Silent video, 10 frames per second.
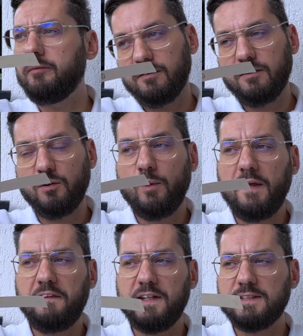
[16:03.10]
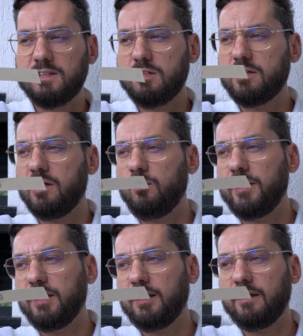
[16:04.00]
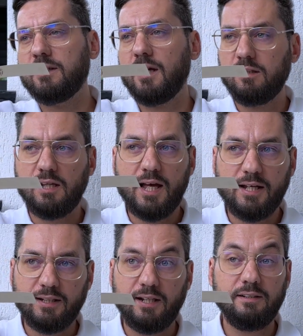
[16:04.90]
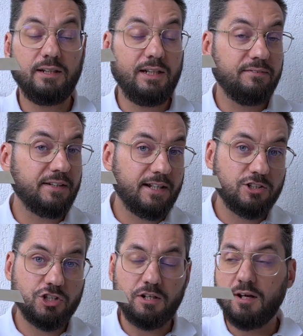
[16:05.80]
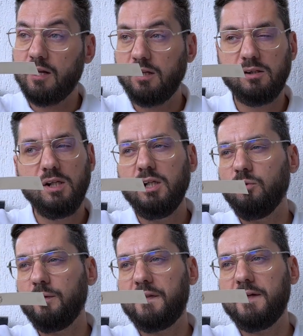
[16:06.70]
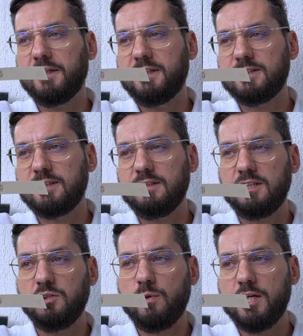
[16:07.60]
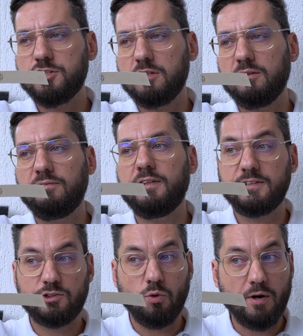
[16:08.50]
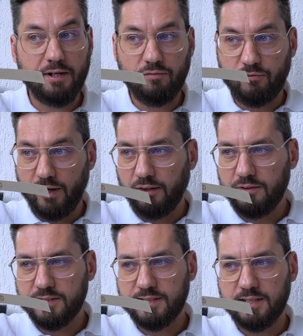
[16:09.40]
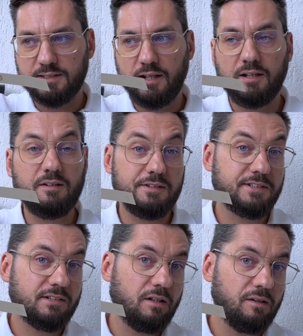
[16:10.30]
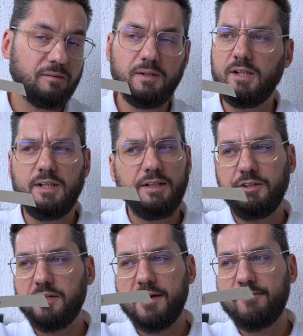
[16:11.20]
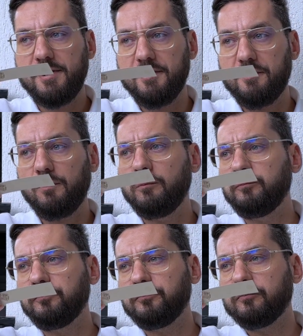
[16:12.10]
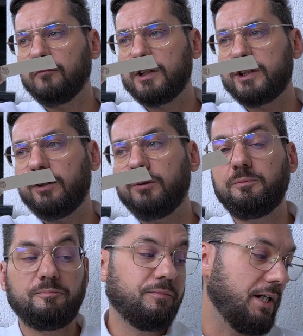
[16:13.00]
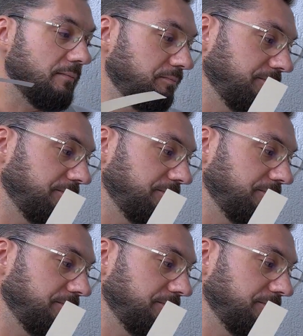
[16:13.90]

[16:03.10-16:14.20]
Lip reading: The way things are going at Guerlain and even at Chanel with their discontinuation of historic fragrances like Cristal, you never know. So yeah,